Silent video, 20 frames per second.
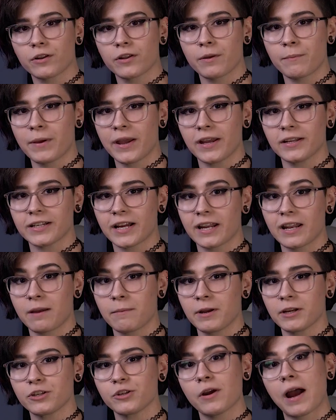on the
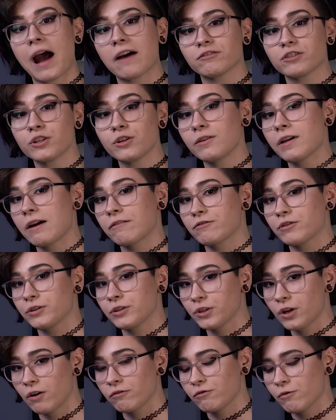Beyerdynamics. You have to do that through
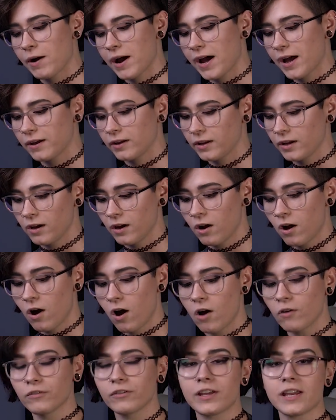software.
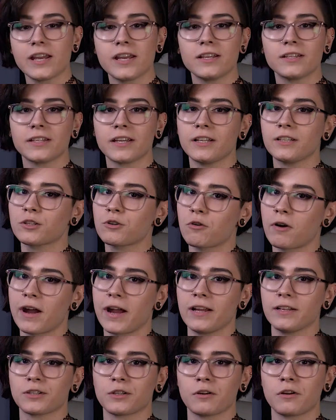On these, it's
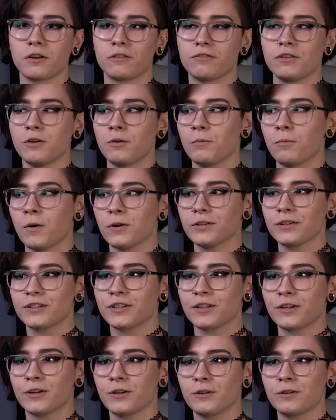great. So if you want
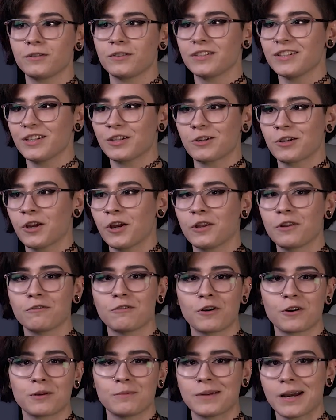to turn the
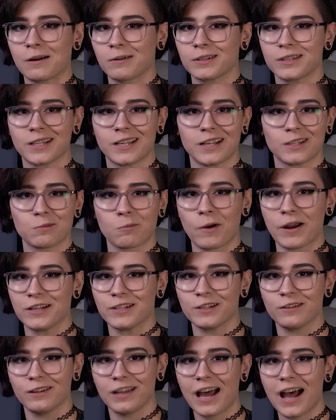volume down because it gets way
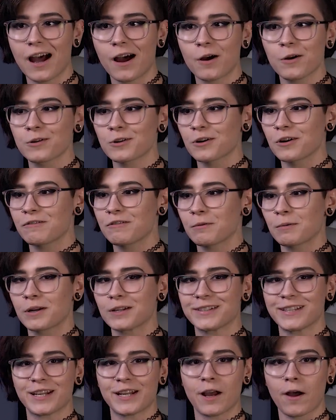too loud, or if you
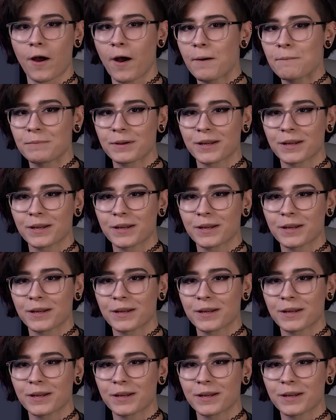want to turn it up